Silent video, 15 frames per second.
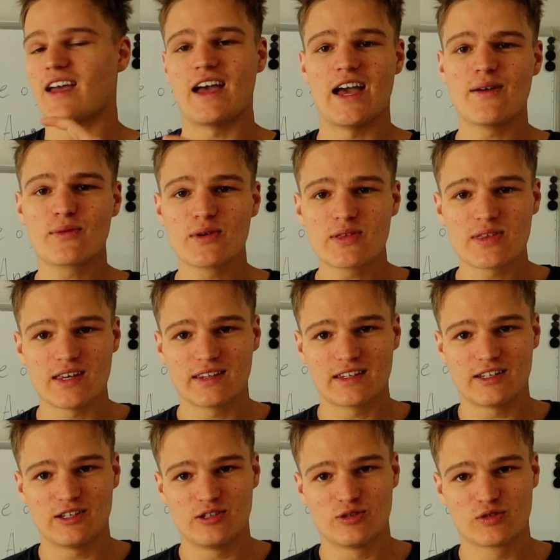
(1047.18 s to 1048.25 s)
everything
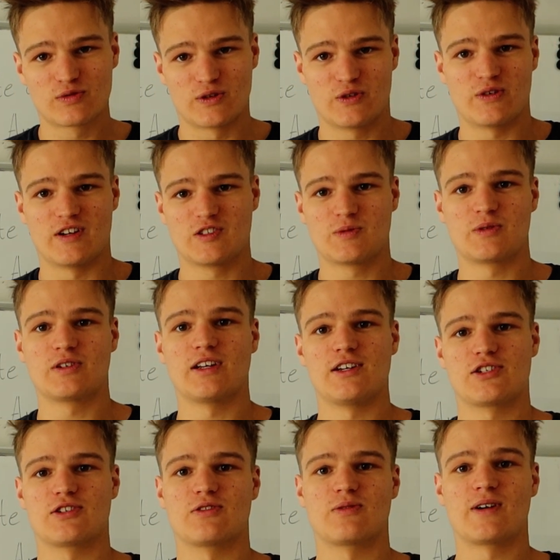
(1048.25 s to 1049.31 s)
that you use for
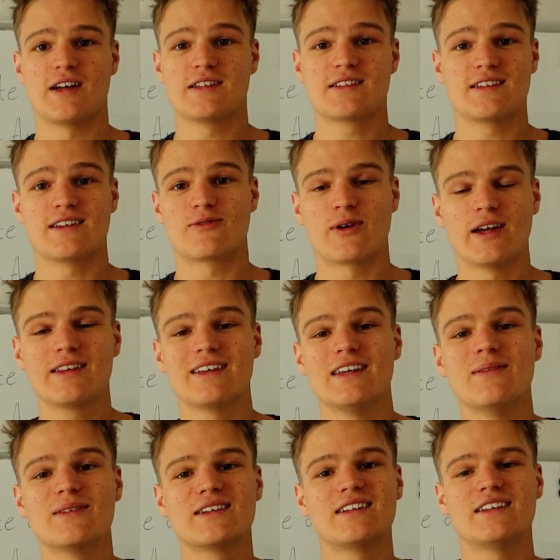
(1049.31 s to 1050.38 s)
transportation, right?
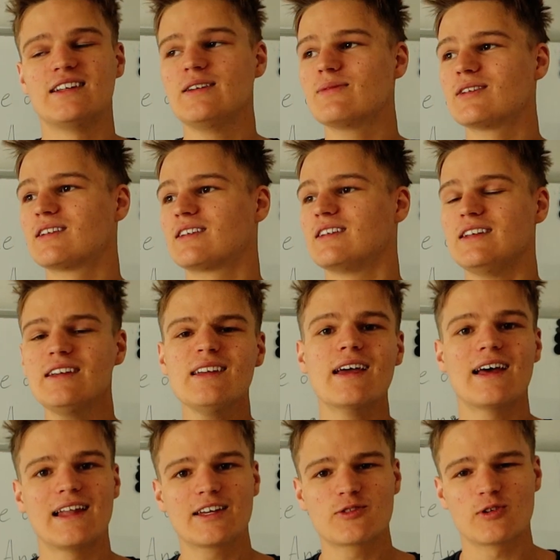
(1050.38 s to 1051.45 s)
Even
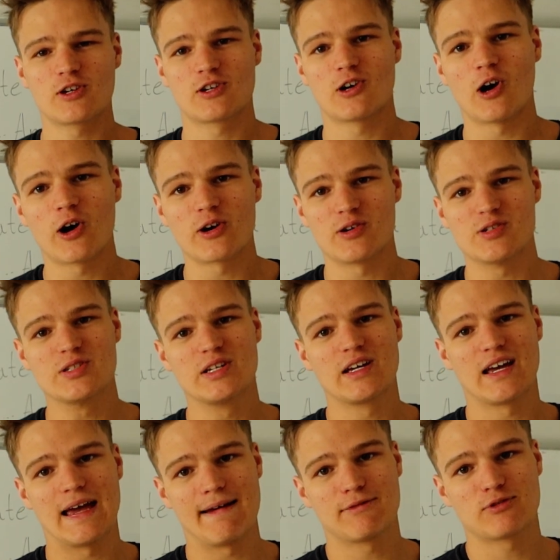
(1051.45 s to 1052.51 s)
electric cars
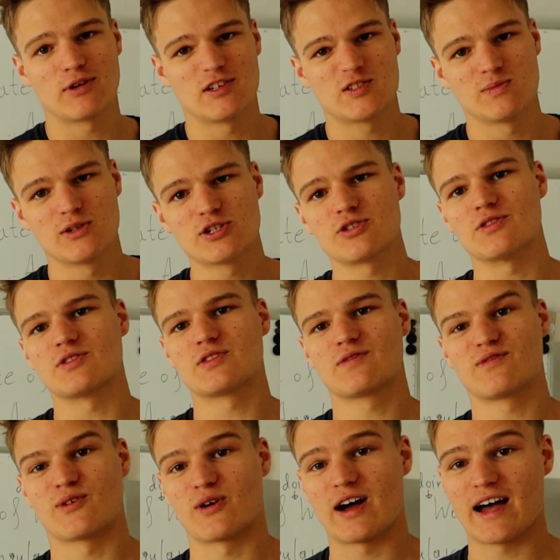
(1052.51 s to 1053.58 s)
have transmissions
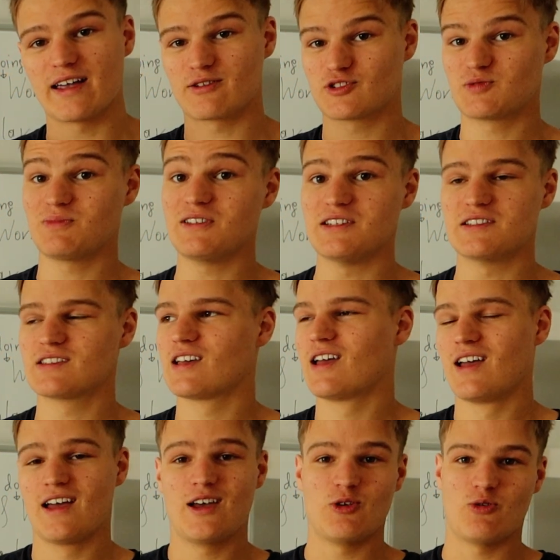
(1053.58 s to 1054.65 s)
for higher speeds.
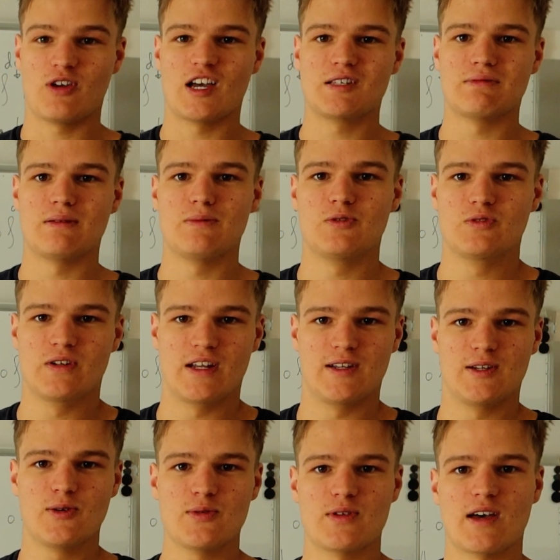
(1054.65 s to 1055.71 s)
You guys maybe do not
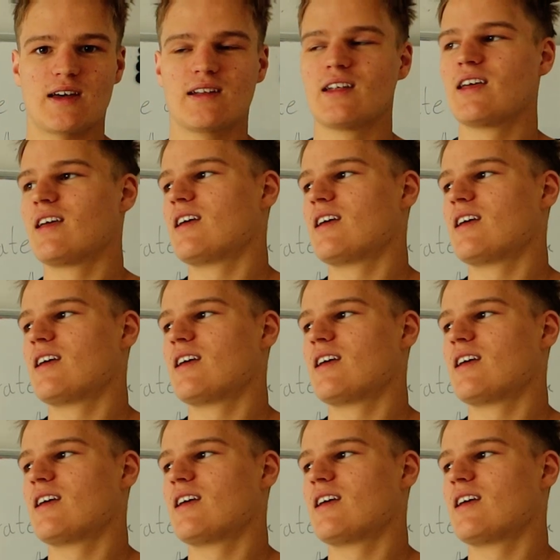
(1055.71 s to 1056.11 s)
know that.